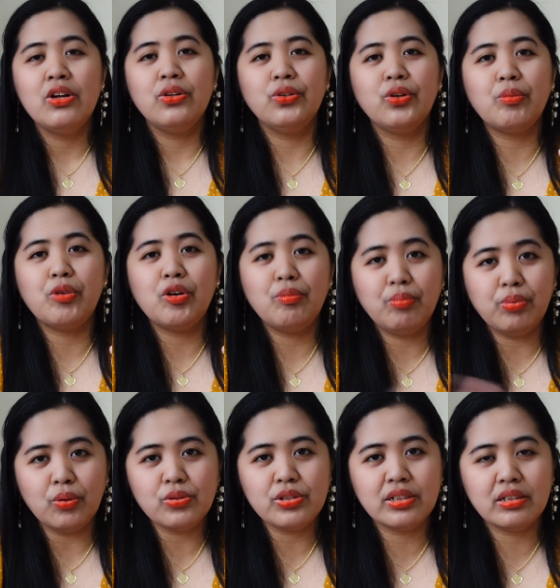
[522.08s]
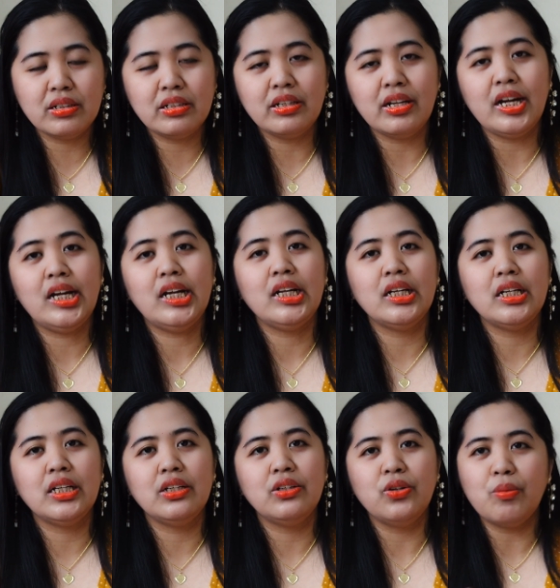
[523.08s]
no more bloated
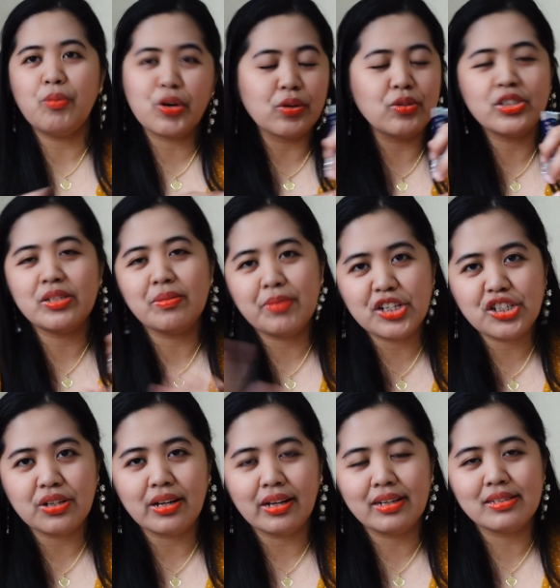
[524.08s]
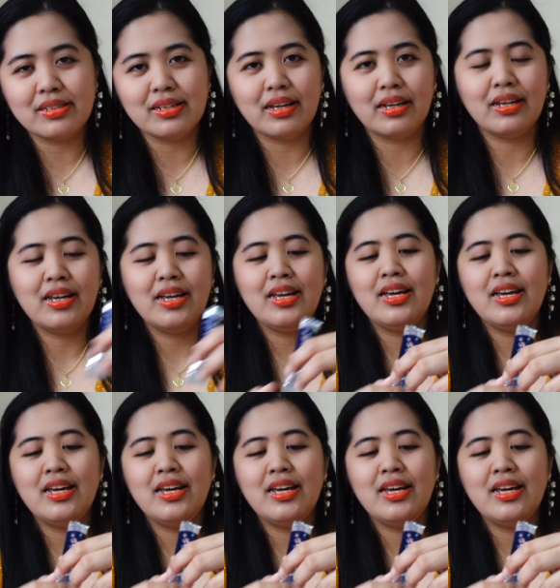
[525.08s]
and no more constipation, I can say.